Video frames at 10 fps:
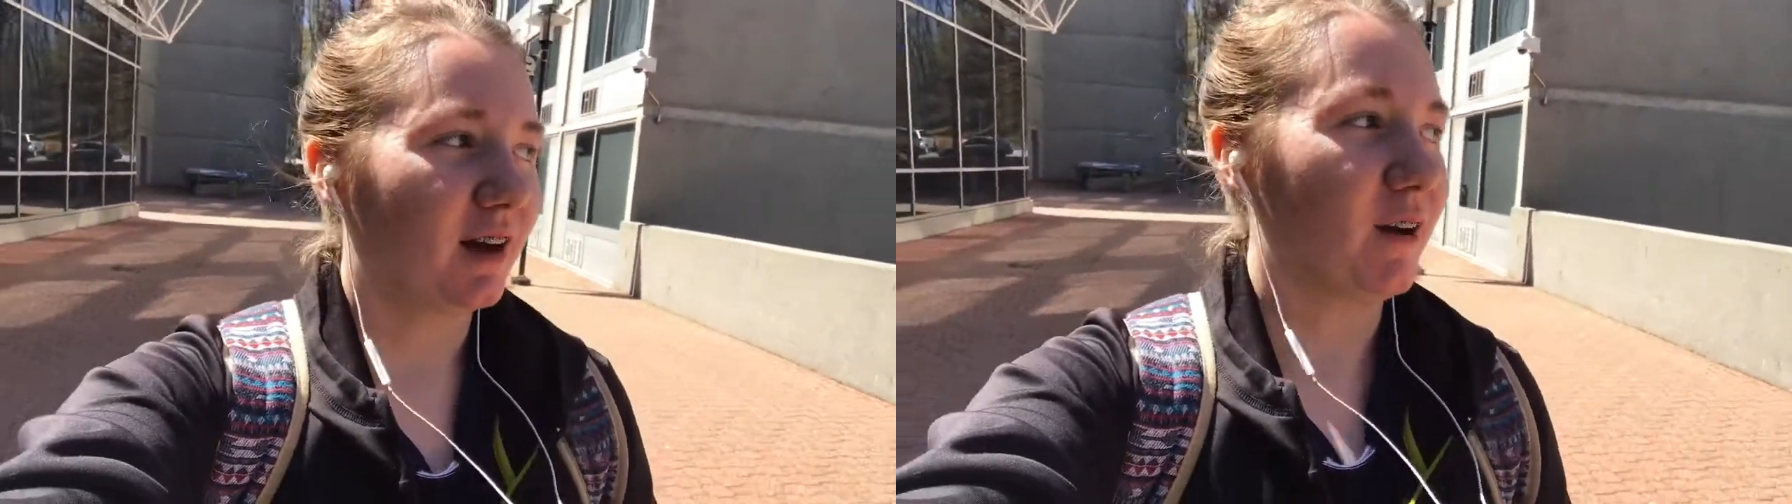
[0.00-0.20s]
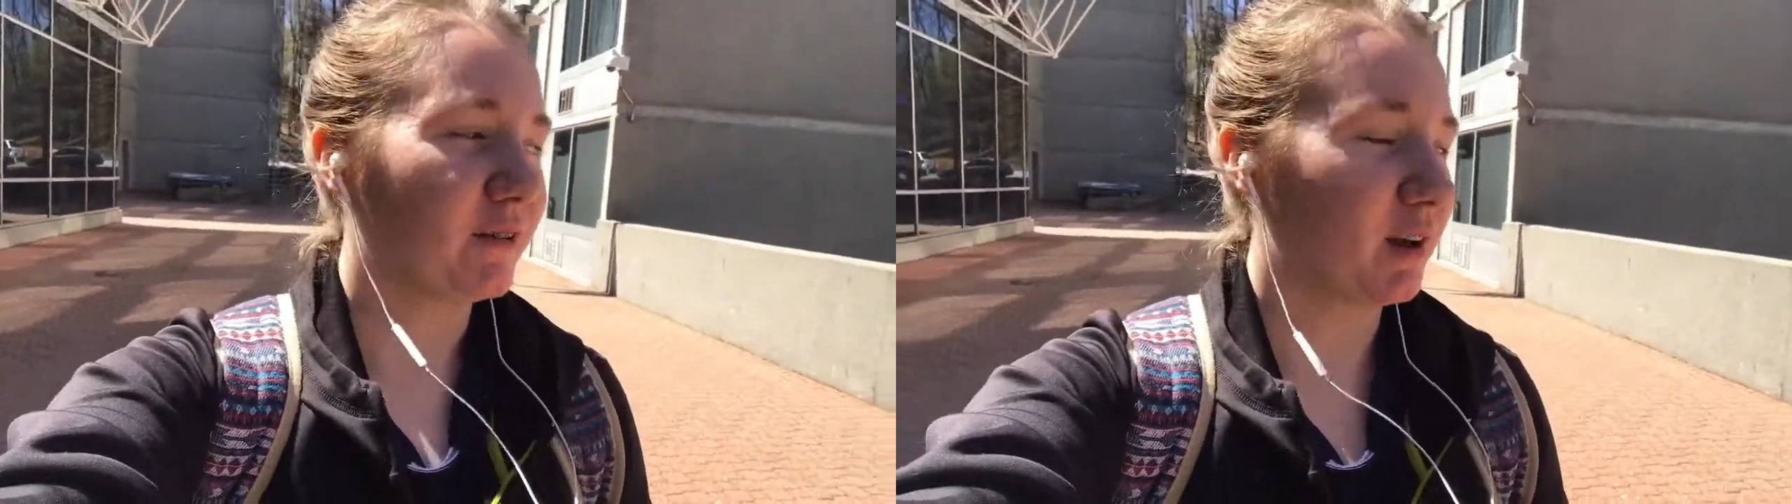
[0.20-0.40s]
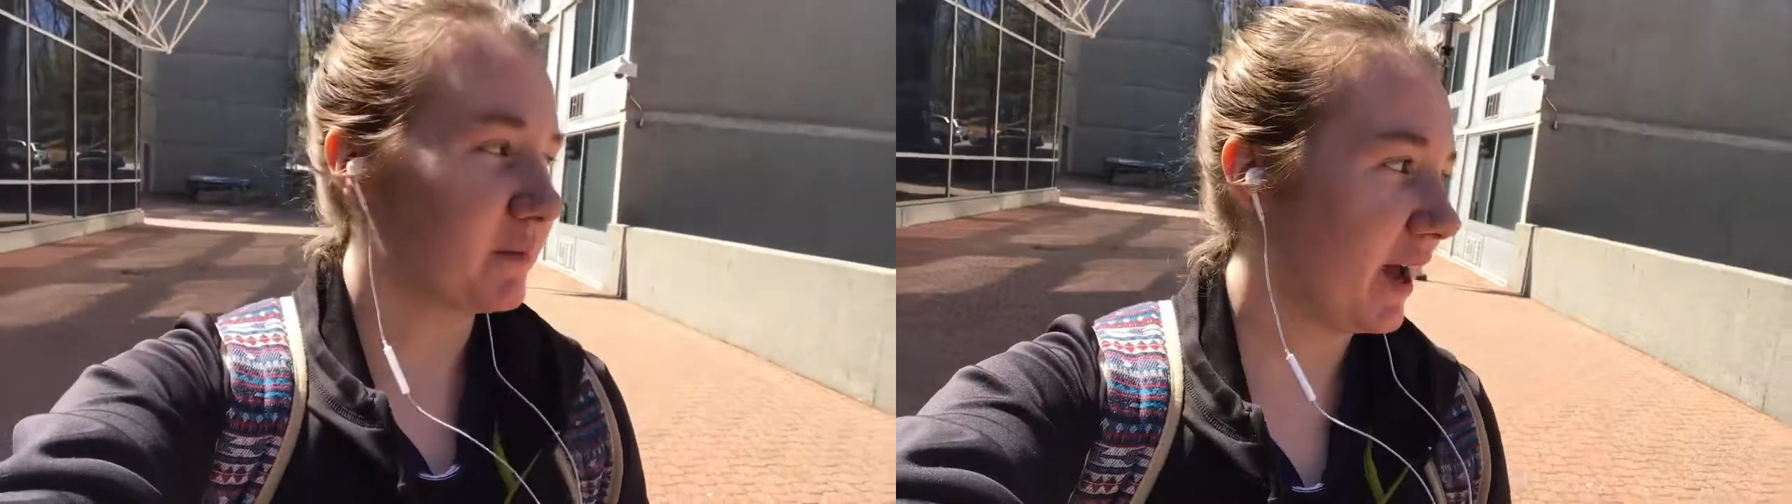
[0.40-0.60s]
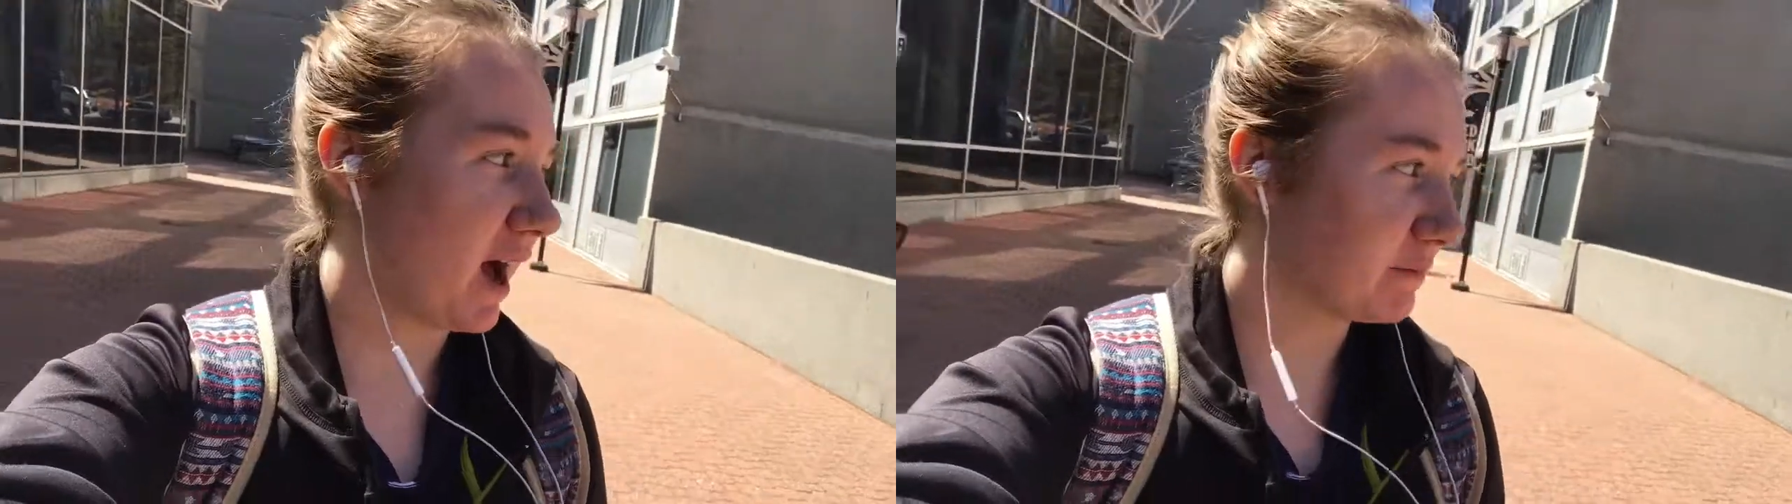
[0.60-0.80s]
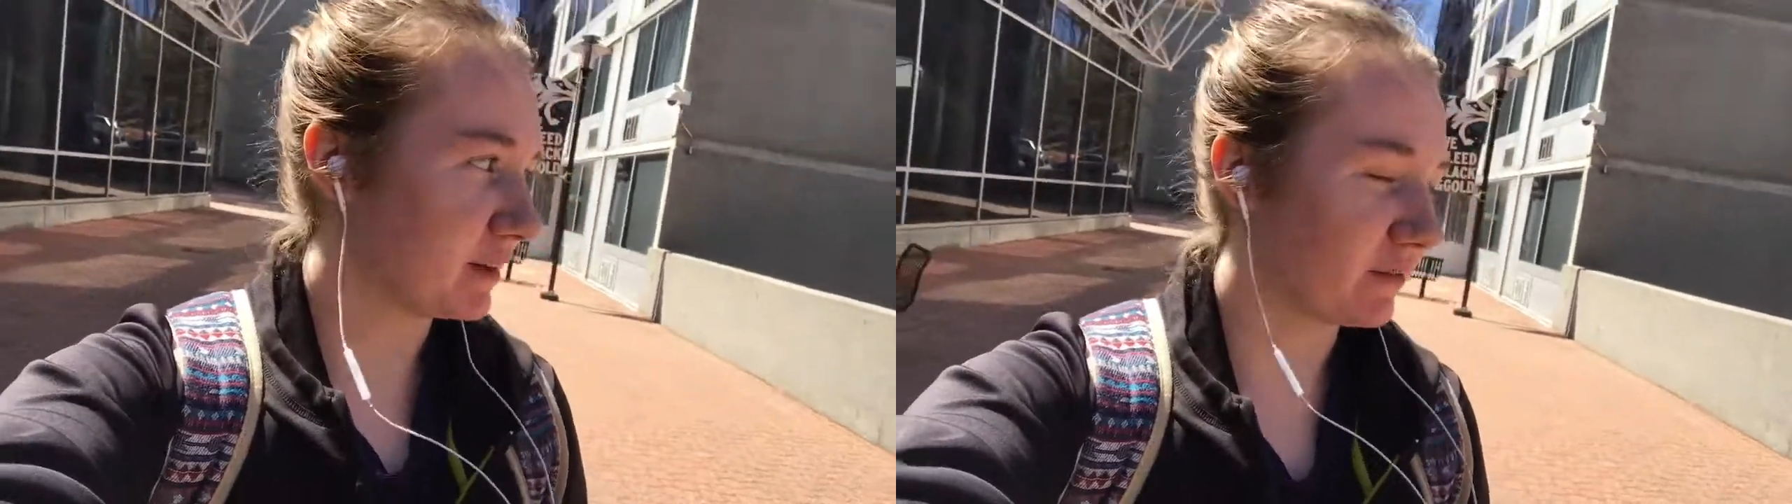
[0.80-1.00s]
I would not be
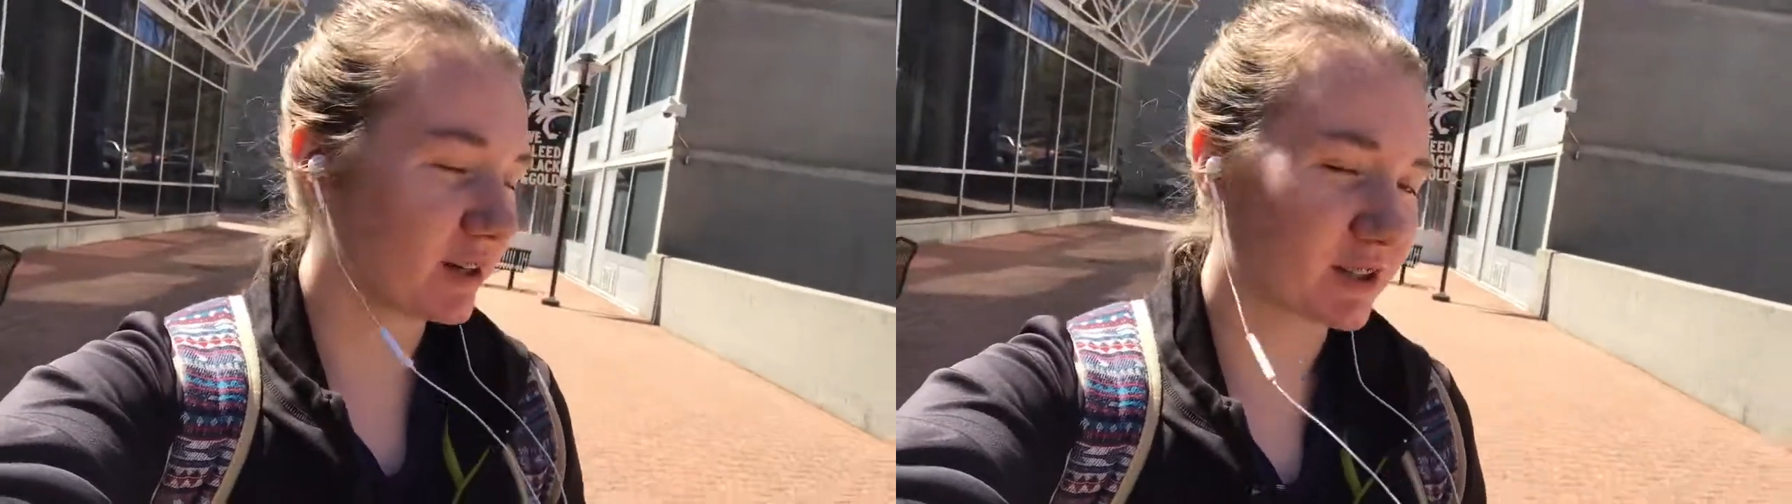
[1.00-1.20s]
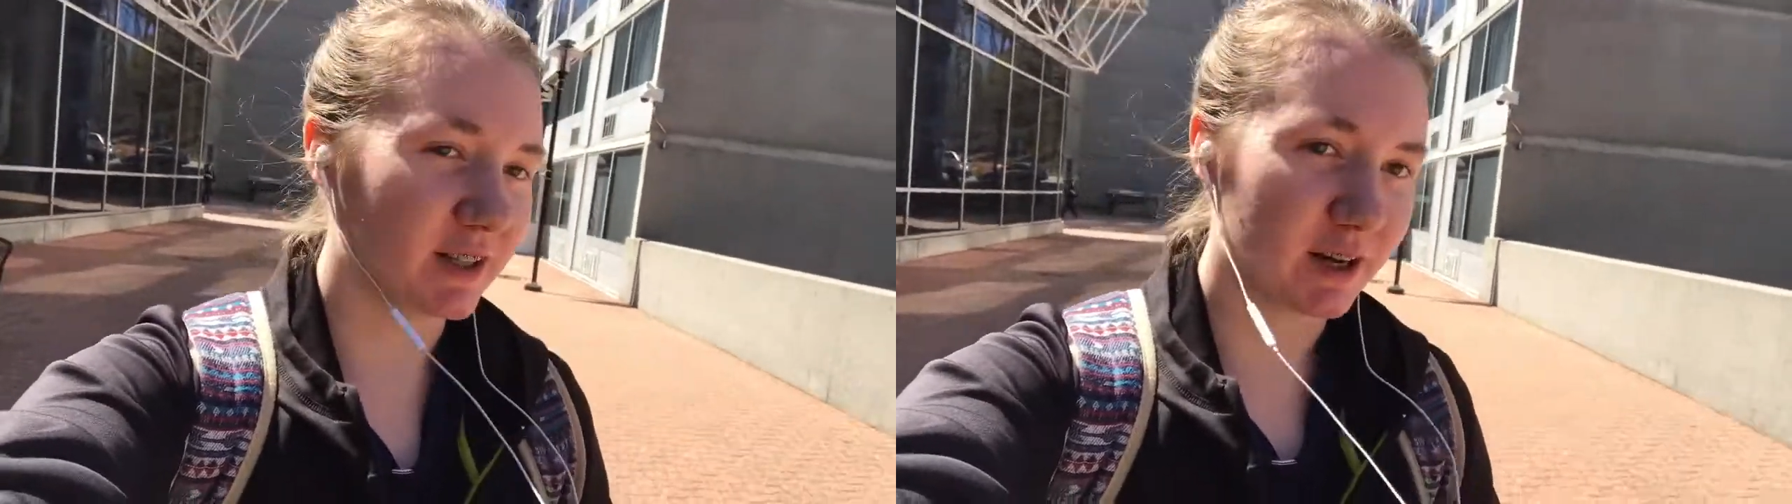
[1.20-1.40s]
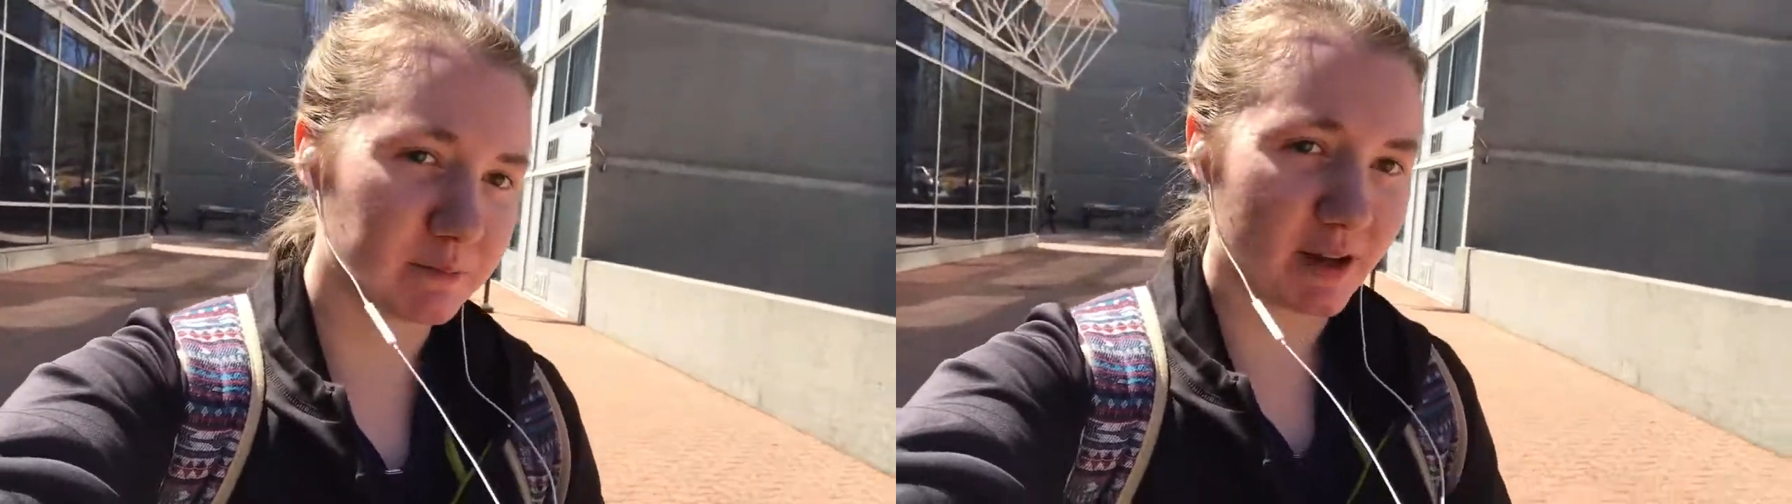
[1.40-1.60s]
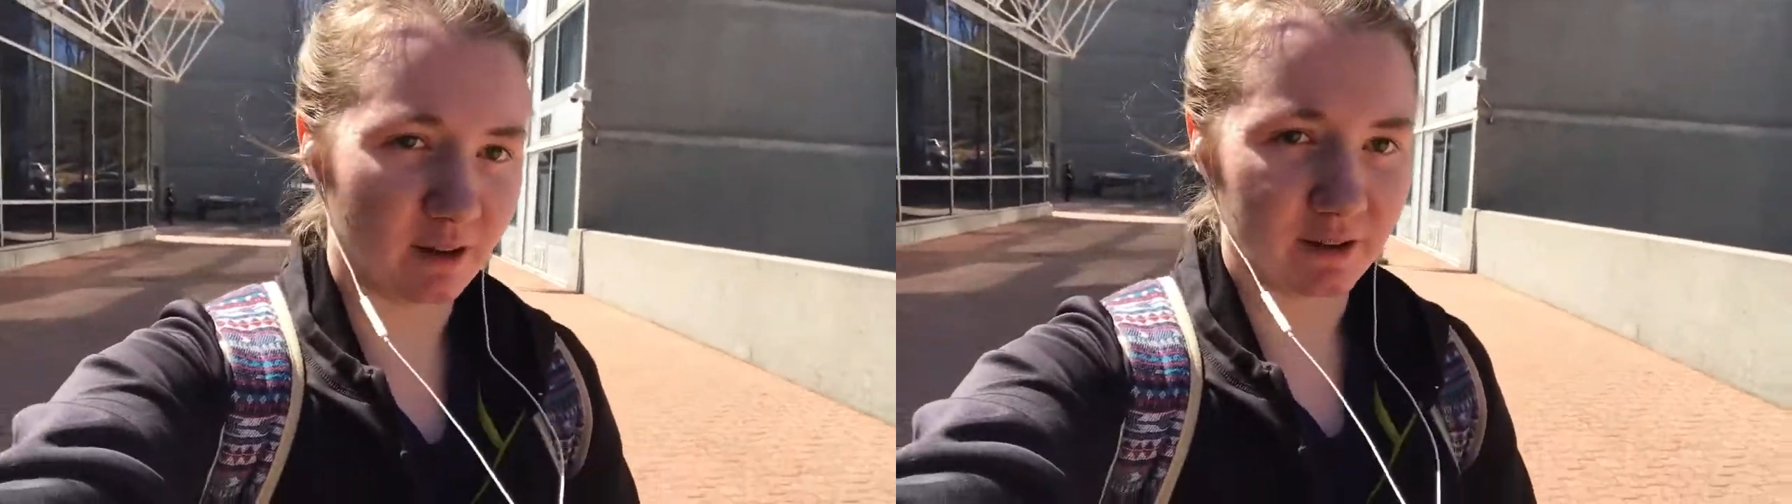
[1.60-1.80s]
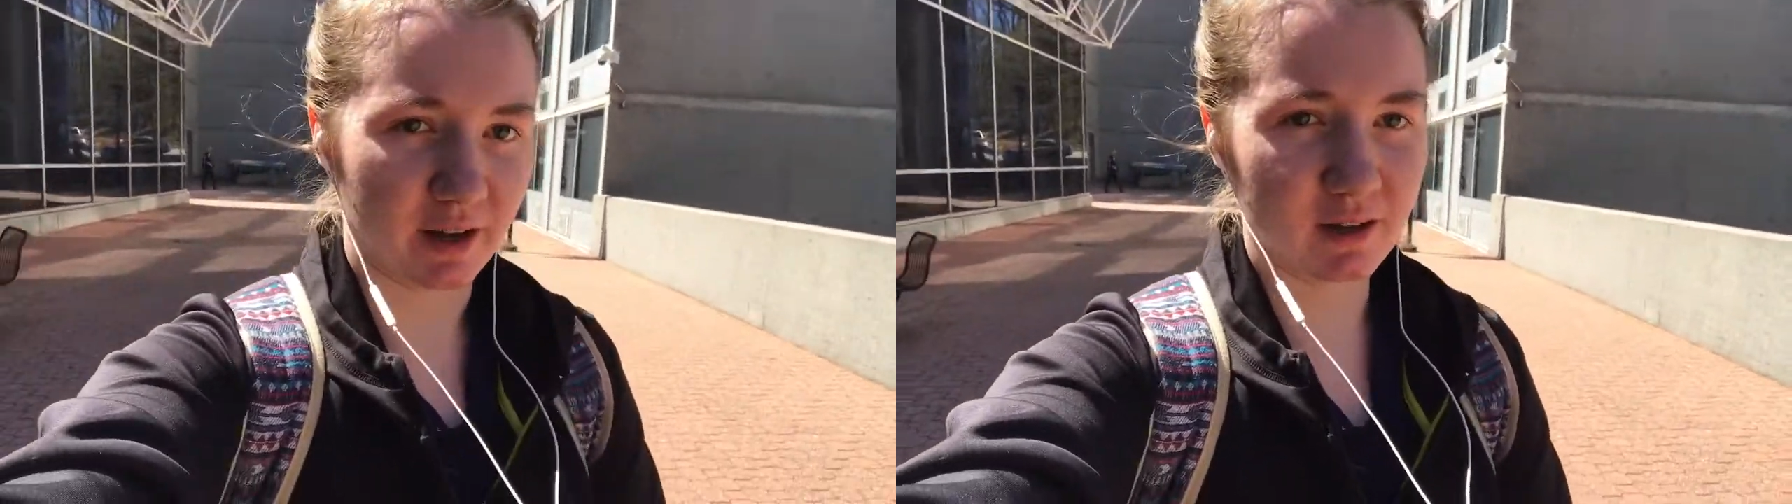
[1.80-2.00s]
happy if I just laid in bed
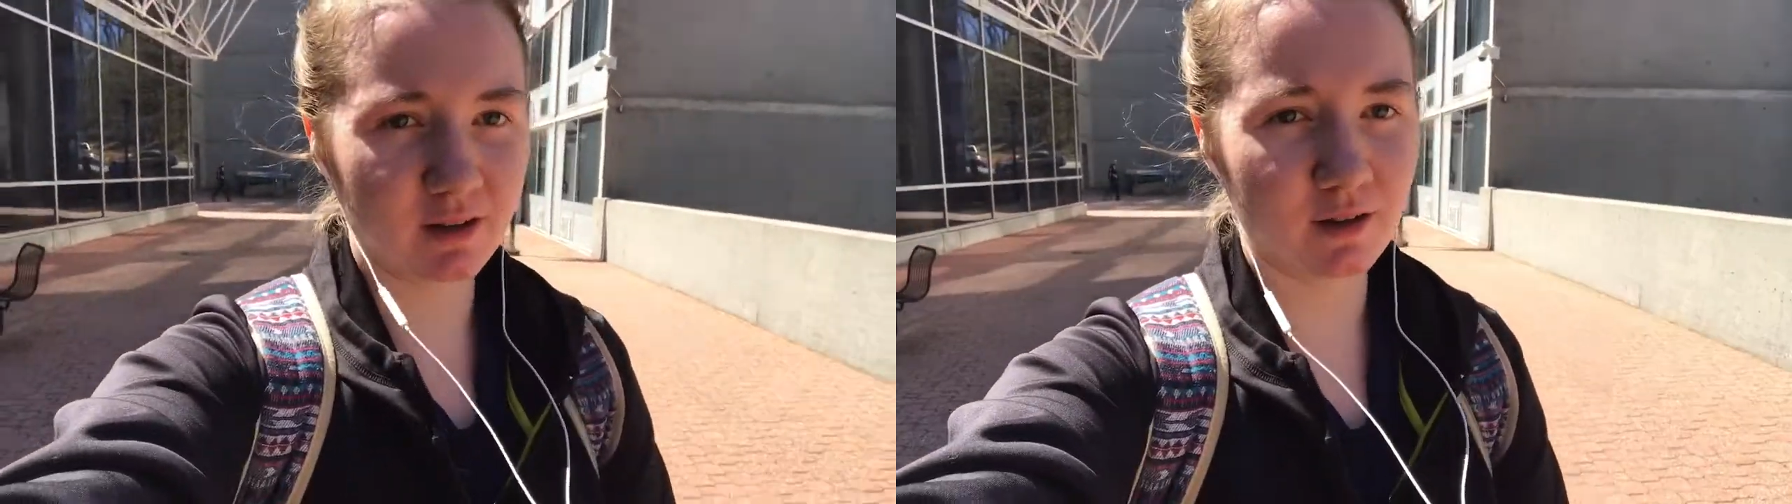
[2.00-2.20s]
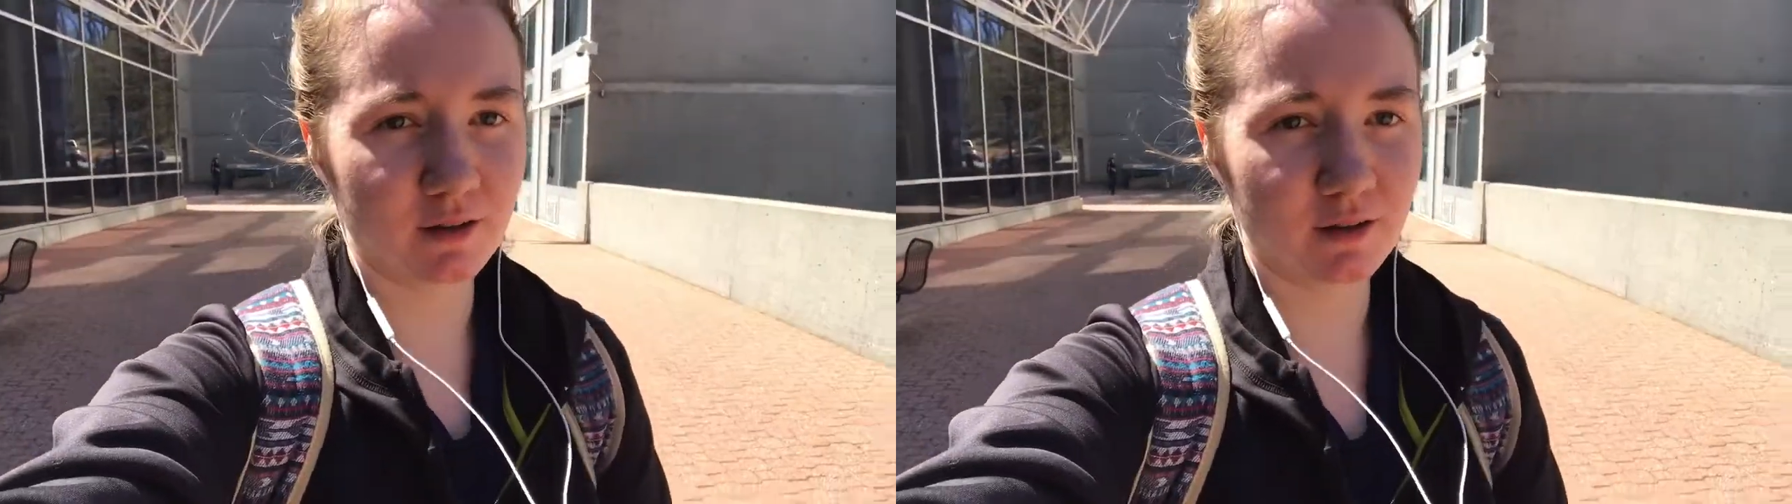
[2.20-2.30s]
all day,